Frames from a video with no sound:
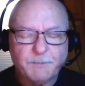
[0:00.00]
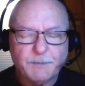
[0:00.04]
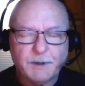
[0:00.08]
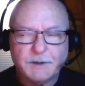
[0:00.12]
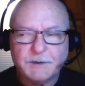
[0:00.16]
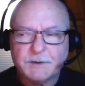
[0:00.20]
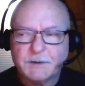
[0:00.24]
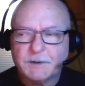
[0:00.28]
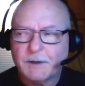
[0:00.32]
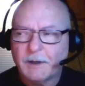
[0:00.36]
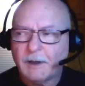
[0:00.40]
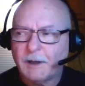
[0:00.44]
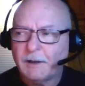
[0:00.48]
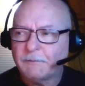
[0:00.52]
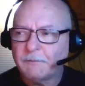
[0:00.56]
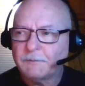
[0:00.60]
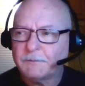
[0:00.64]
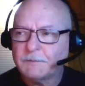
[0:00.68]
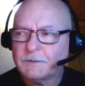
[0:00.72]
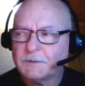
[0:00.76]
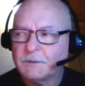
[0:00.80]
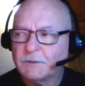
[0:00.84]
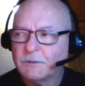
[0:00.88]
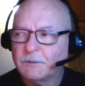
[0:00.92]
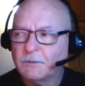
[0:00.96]
my
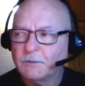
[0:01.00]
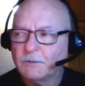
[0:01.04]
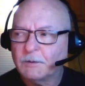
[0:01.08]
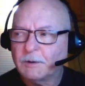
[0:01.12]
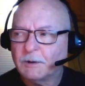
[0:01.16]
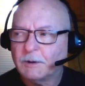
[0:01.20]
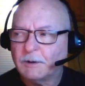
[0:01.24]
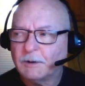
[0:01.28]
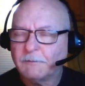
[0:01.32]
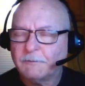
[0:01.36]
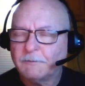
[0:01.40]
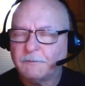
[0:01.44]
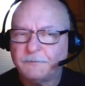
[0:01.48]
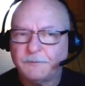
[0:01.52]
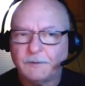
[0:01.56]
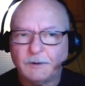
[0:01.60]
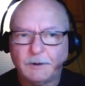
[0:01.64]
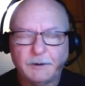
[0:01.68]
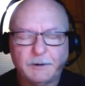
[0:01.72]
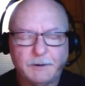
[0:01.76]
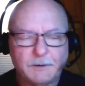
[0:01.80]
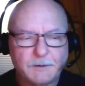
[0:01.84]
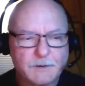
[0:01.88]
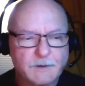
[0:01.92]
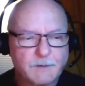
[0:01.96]
staff to
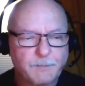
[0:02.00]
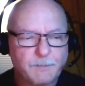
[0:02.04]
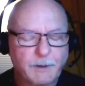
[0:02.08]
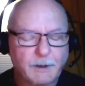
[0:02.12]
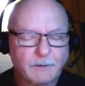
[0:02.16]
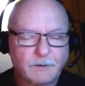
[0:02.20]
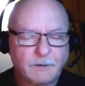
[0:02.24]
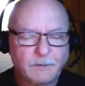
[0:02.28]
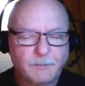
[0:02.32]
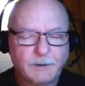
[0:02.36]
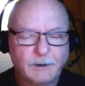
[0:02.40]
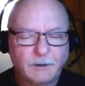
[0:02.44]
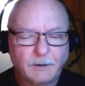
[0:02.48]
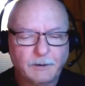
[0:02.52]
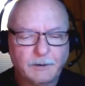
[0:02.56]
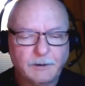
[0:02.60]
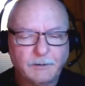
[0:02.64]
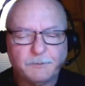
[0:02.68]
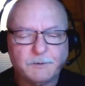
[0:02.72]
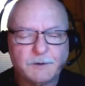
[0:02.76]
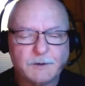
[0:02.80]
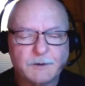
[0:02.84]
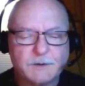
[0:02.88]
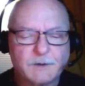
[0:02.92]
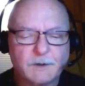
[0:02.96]
fully inspect the
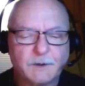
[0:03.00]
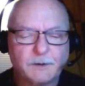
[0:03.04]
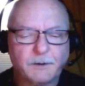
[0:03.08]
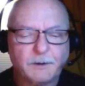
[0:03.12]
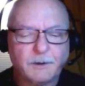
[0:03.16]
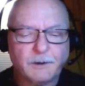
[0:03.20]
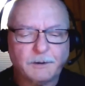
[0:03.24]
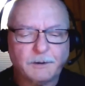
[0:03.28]
building, just a